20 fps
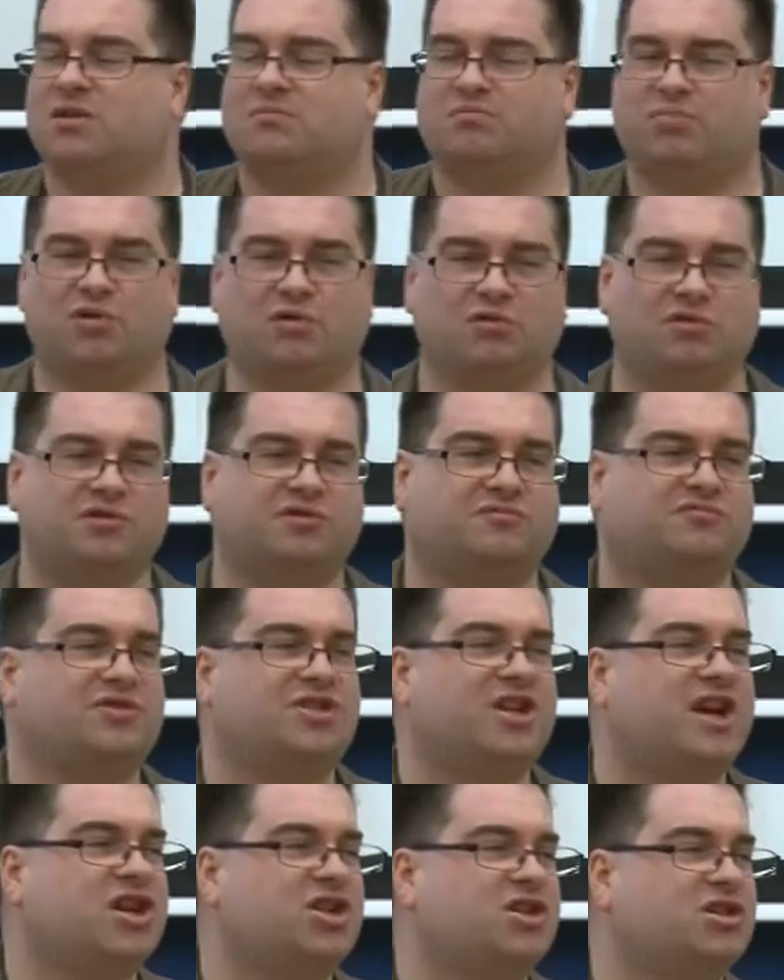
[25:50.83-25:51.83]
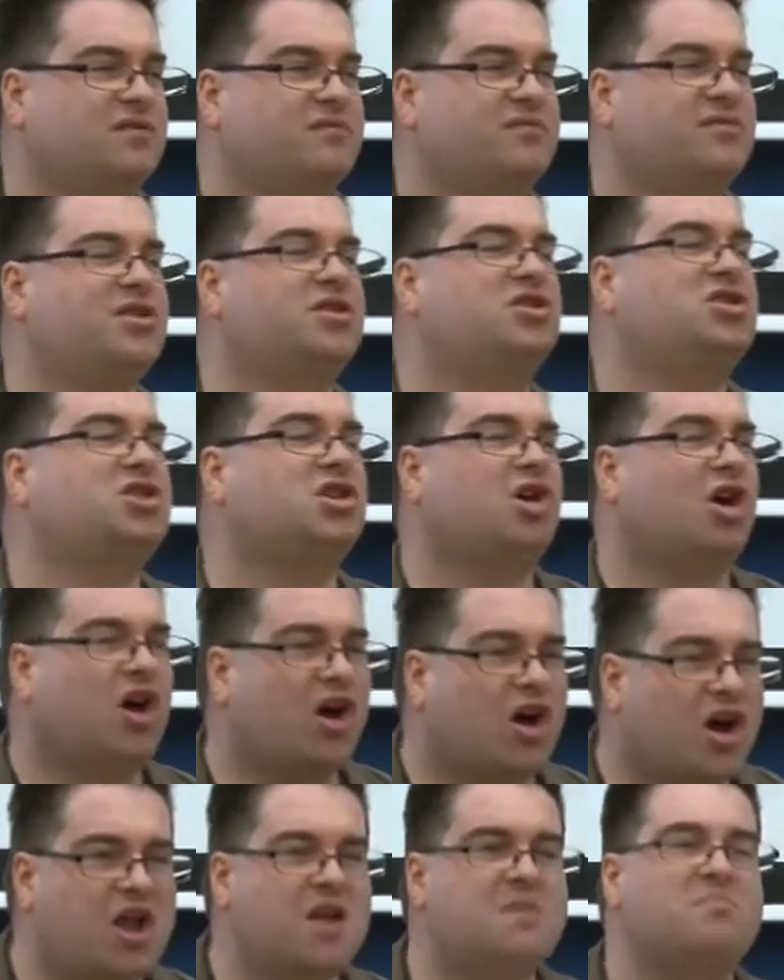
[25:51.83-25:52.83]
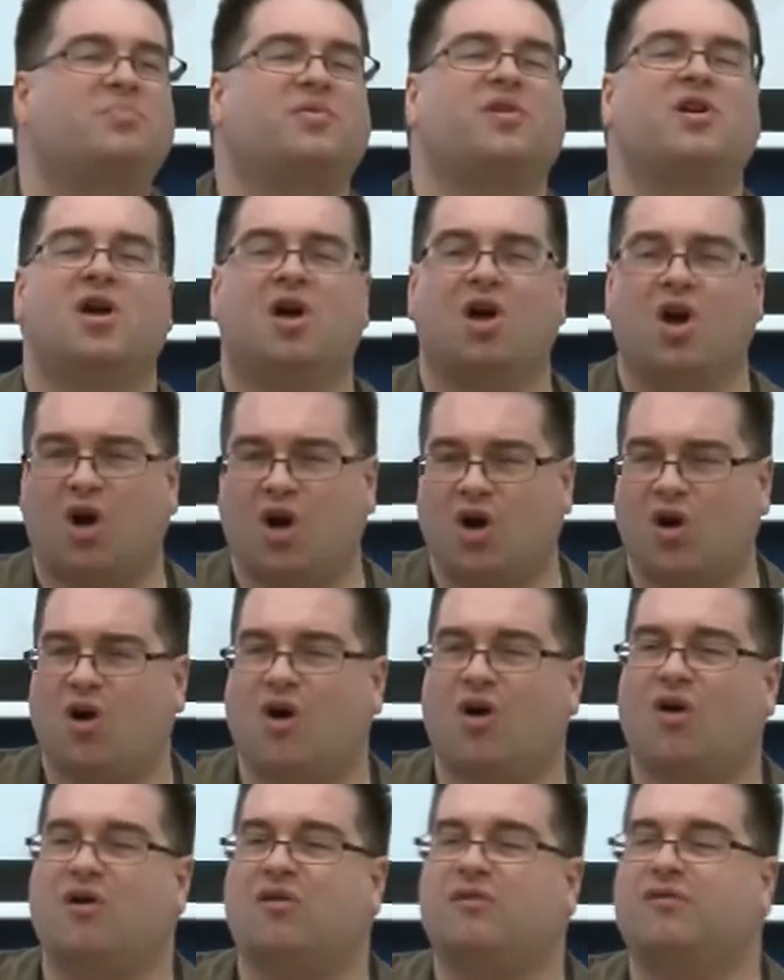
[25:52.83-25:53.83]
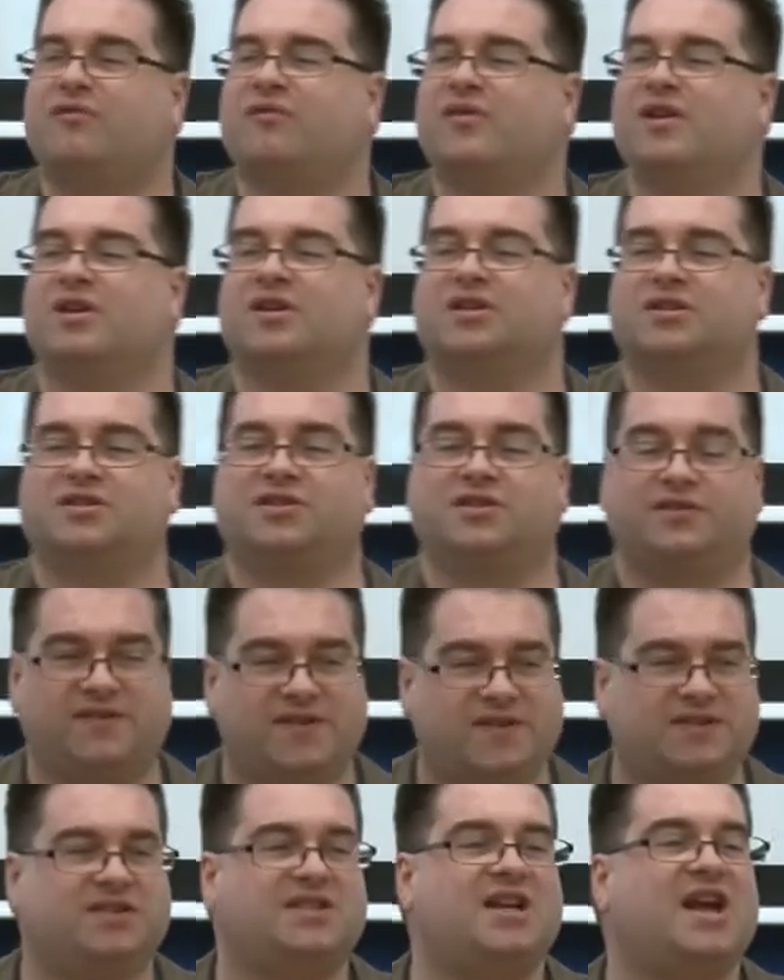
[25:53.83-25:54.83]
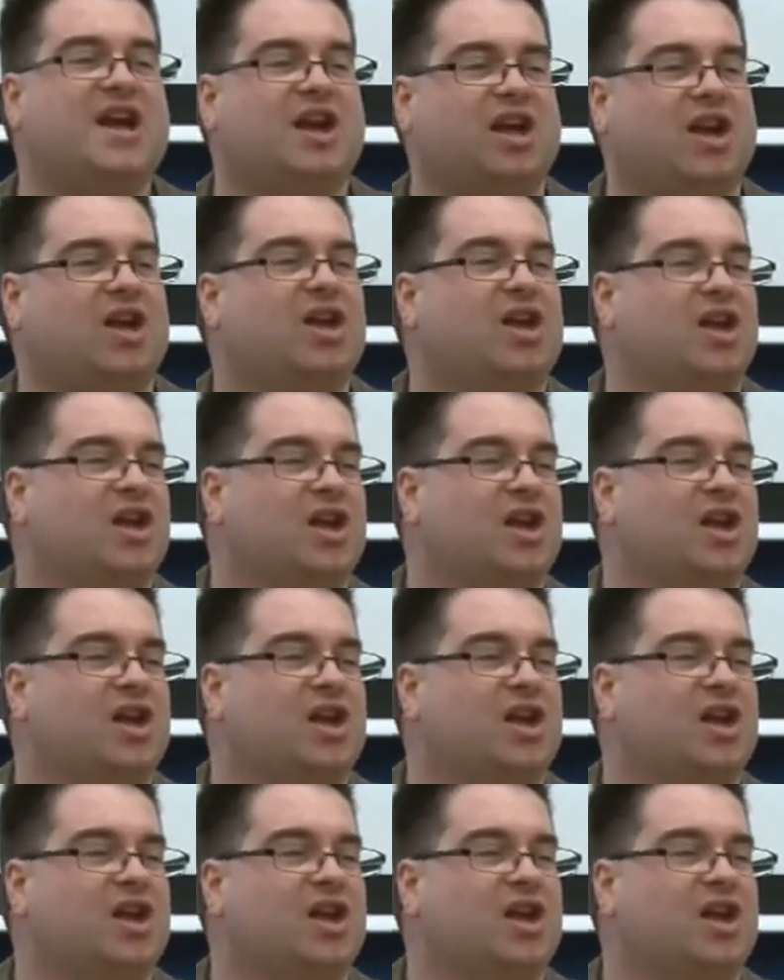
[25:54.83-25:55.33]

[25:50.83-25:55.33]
Paul's rejection of the type of sophistic